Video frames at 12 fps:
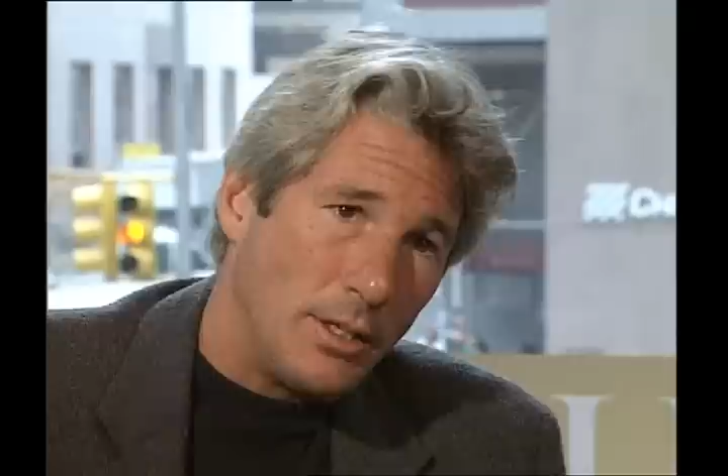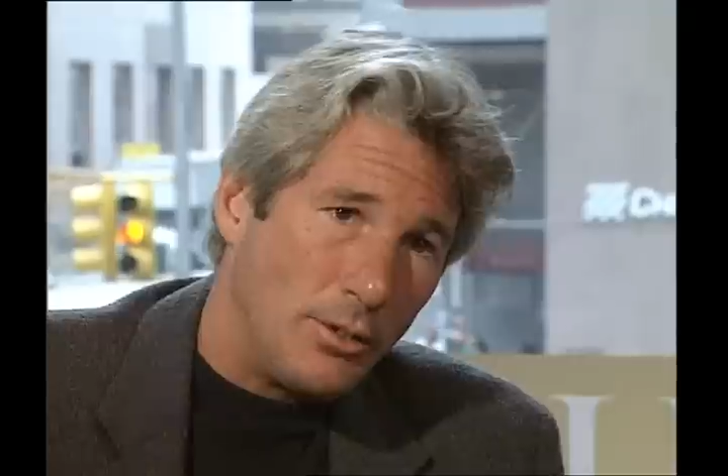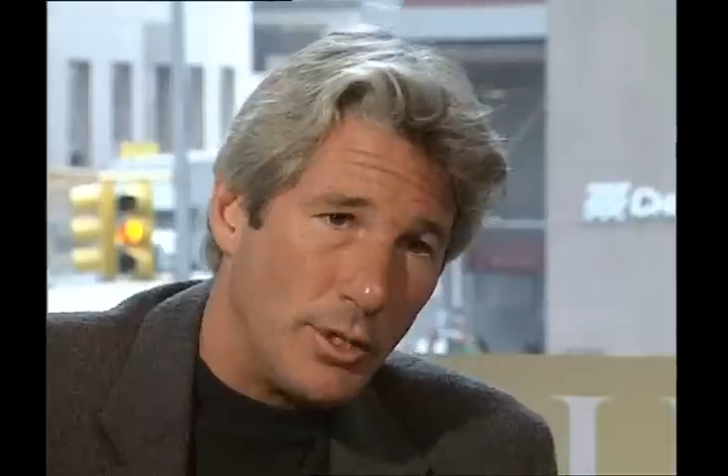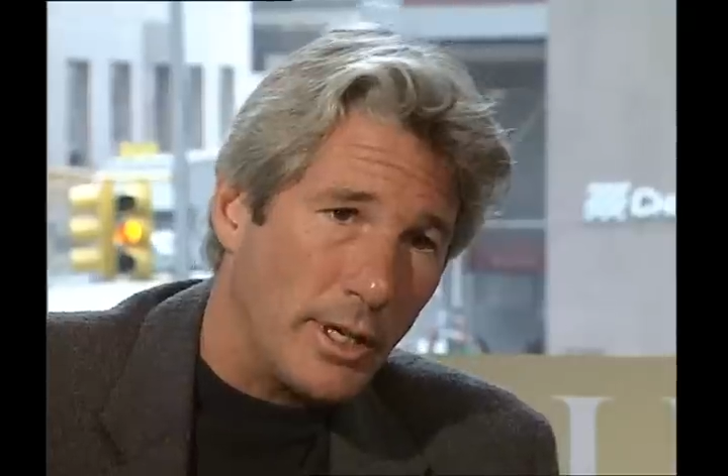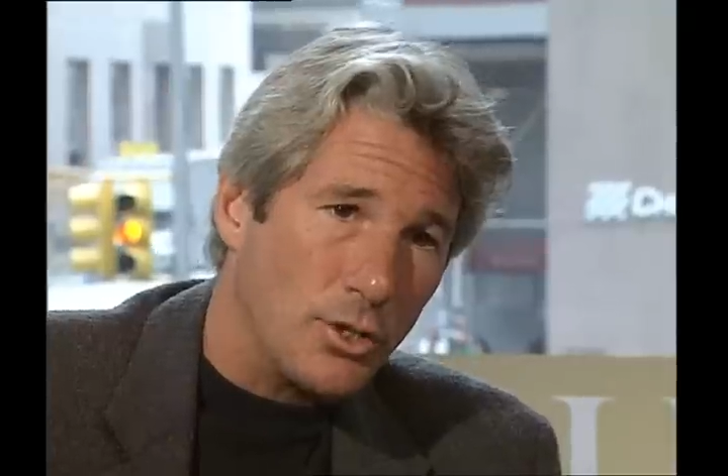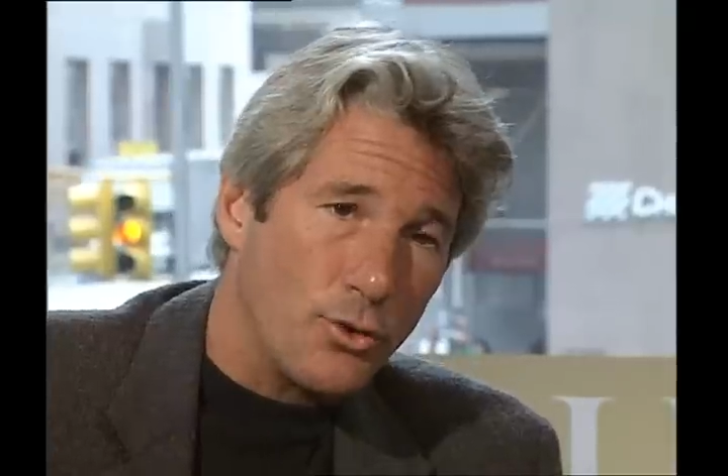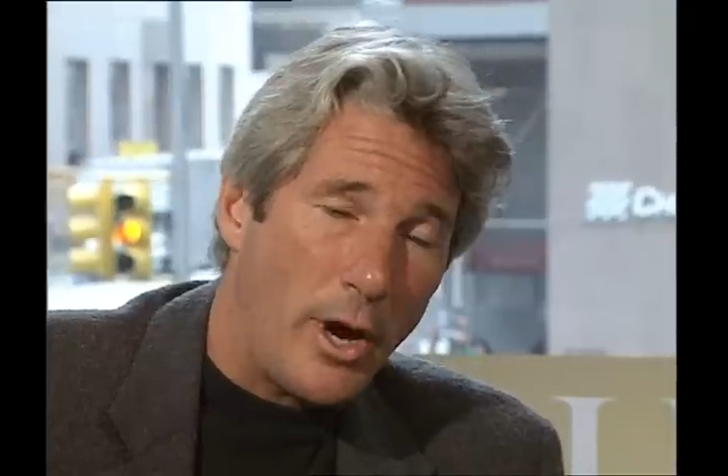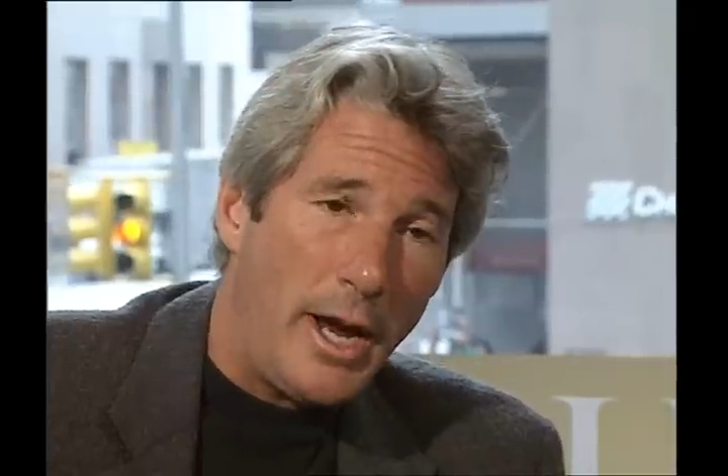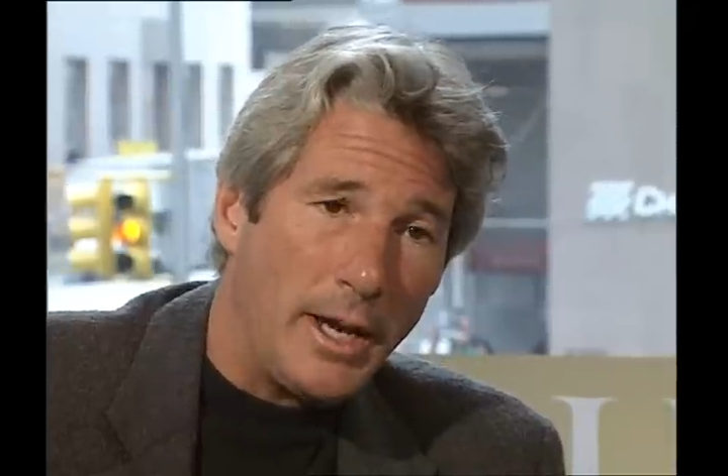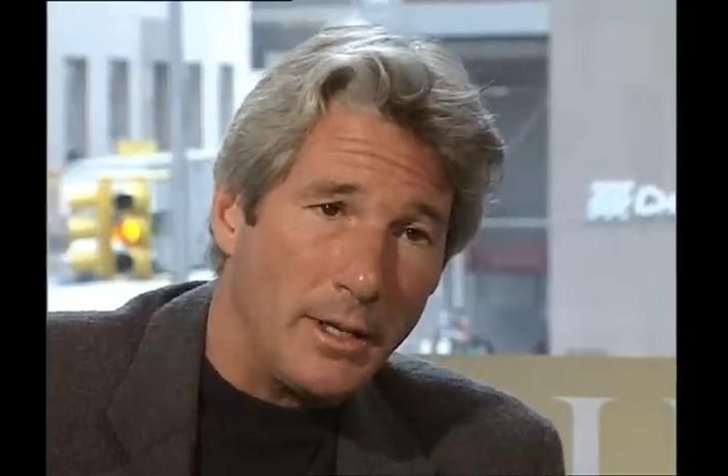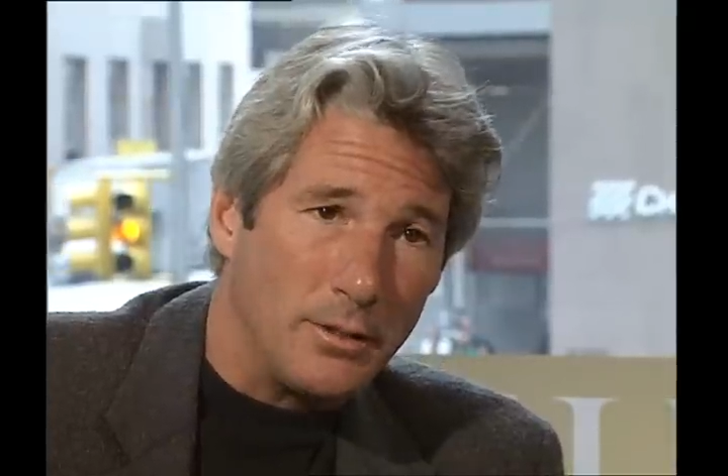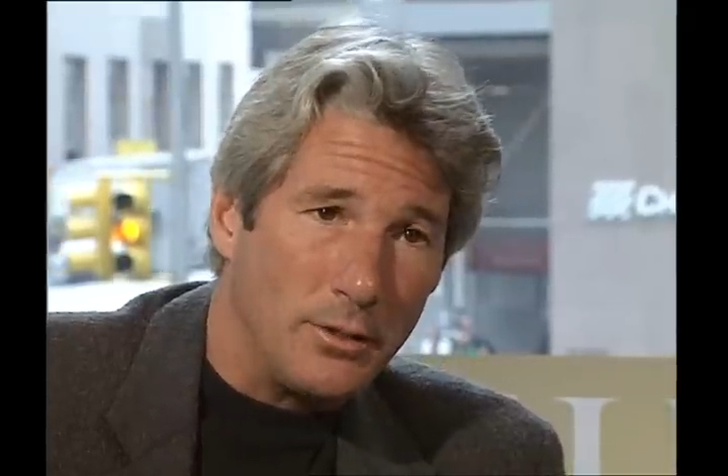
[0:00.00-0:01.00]
then you take a
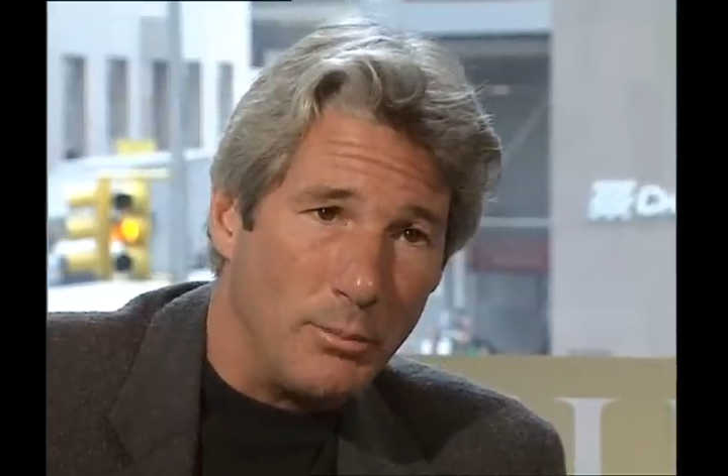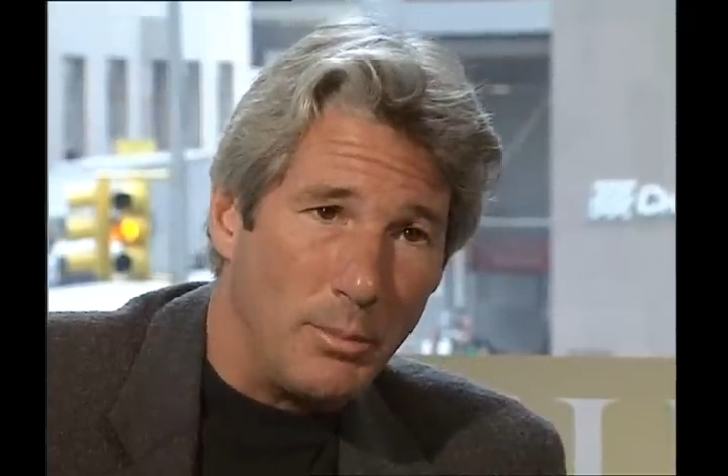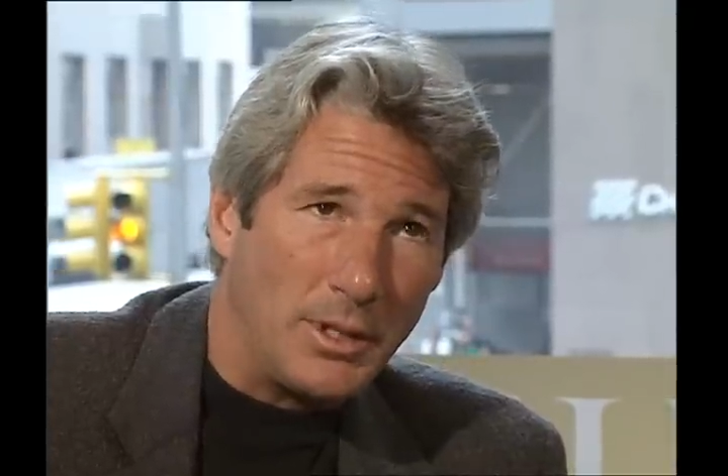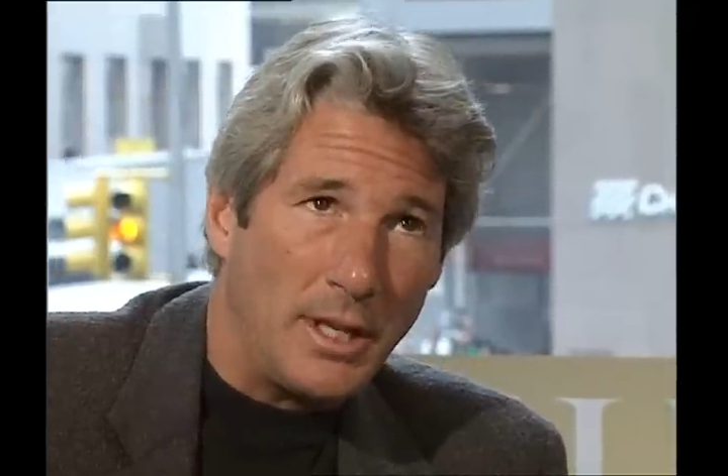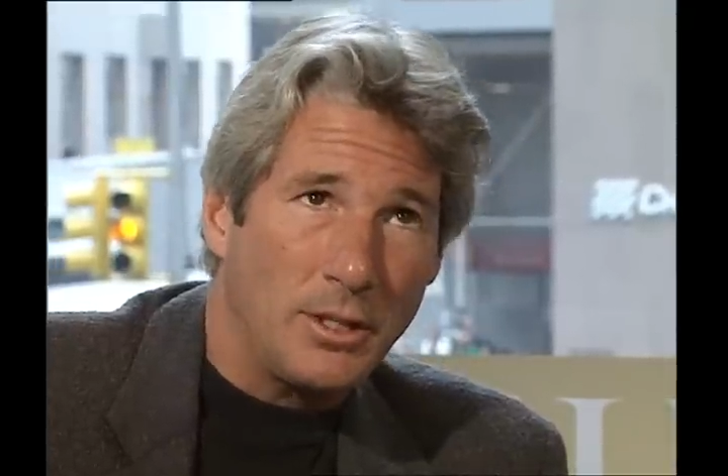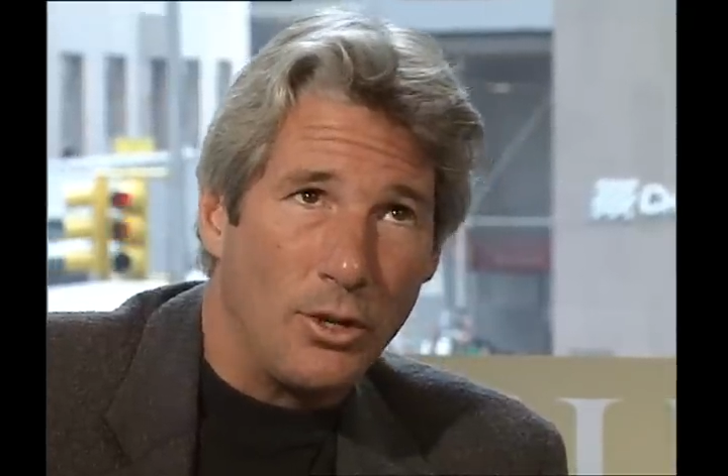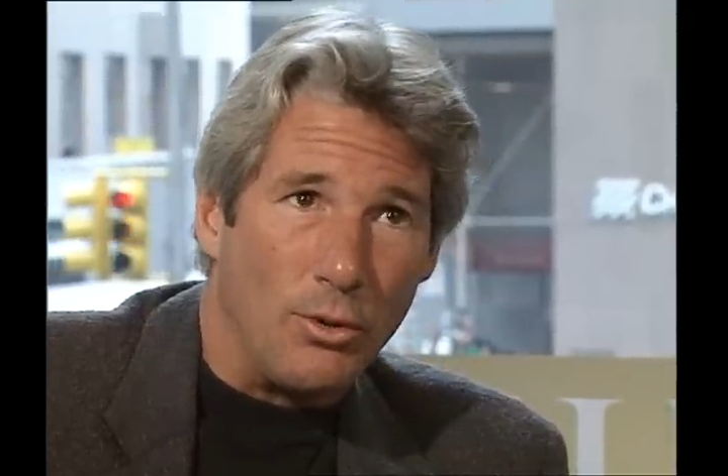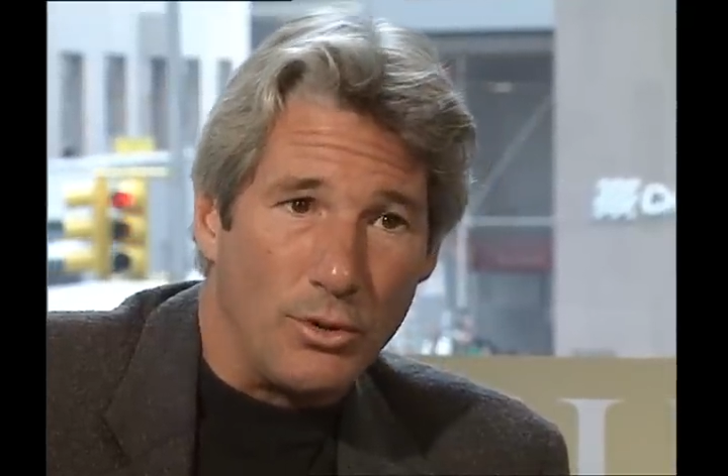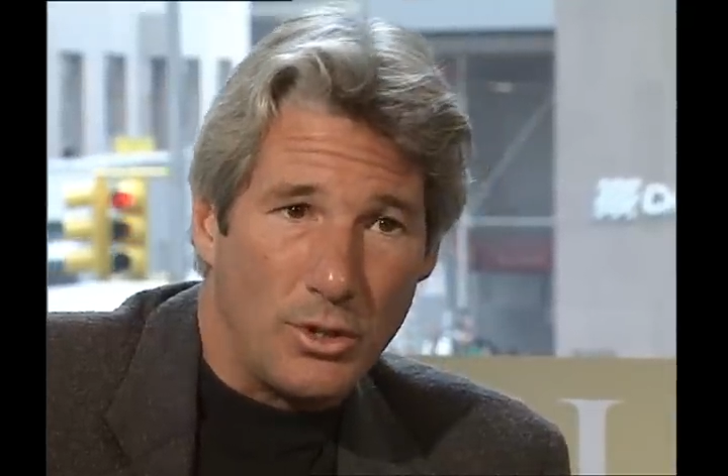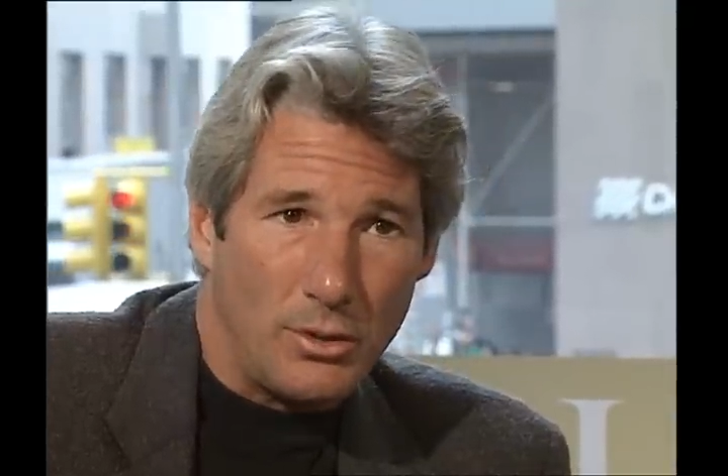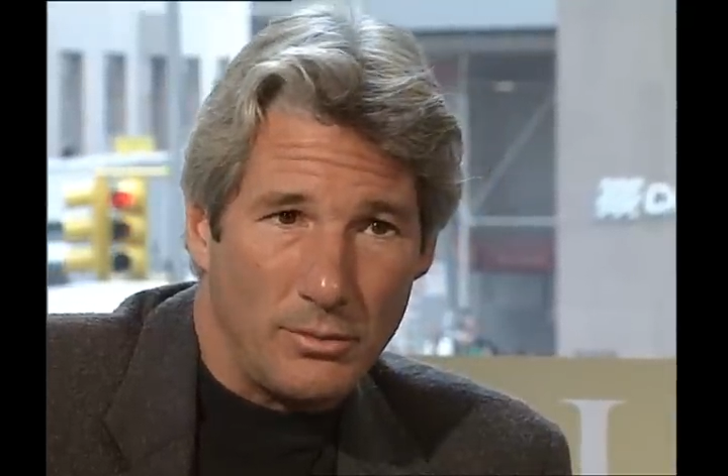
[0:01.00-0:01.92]
train to Pathankot,